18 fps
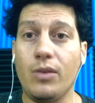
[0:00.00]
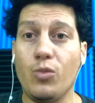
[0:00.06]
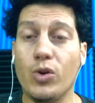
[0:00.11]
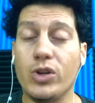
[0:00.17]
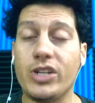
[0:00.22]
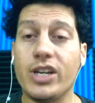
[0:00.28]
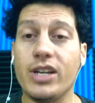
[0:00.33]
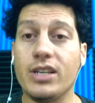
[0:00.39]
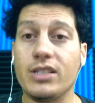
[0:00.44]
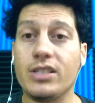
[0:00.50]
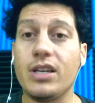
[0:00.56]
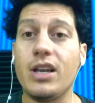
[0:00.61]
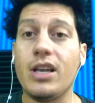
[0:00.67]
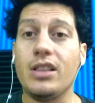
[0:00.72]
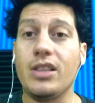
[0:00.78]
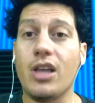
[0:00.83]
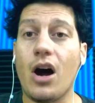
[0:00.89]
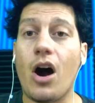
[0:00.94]
which is
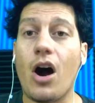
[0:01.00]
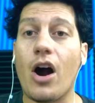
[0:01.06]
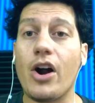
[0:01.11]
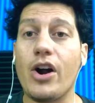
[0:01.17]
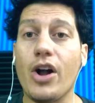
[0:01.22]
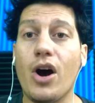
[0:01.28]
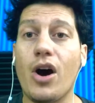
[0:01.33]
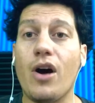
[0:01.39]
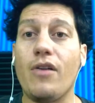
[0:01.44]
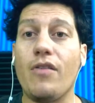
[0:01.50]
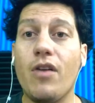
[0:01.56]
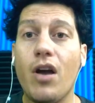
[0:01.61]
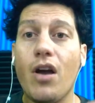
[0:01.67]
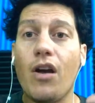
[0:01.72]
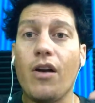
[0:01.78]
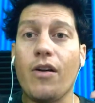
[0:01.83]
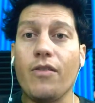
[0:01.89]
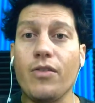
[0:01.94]
the art of
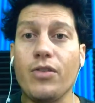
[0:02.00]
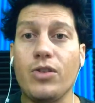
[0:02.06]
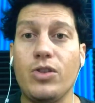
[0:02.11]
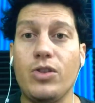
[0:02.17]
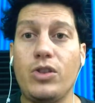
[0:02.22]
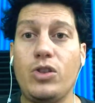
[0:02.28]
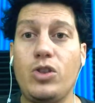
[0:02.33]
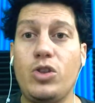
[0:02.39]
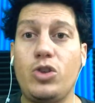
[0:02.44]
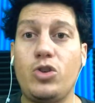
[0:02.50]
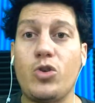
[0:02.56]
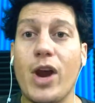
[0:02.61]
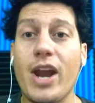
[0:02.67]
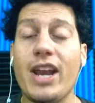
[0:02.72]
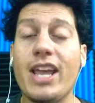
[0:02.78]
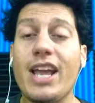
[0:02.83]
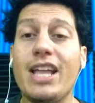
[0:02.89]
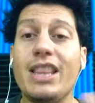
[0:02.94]

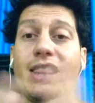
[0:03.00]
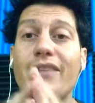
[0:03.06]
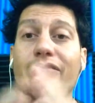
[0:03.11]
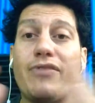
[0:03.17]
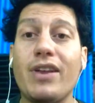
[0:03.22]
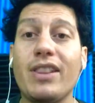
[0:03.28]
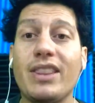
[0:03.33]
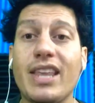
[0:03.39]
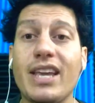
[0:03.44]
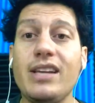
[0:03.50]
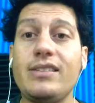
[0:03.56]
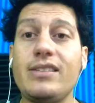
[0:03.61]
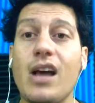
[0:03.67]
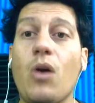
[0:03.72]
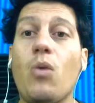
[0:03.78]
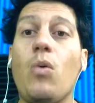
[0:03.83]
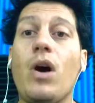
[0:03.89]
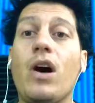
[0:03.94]
training in different
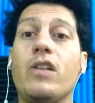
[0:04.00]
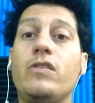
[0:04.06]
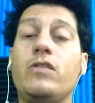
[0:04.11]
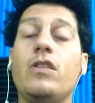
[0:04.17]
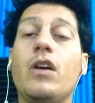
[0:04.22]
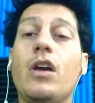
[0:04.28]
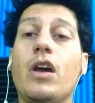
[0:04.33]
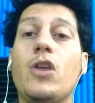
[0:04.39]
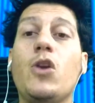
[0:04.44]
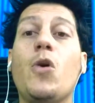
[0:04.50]
things at once.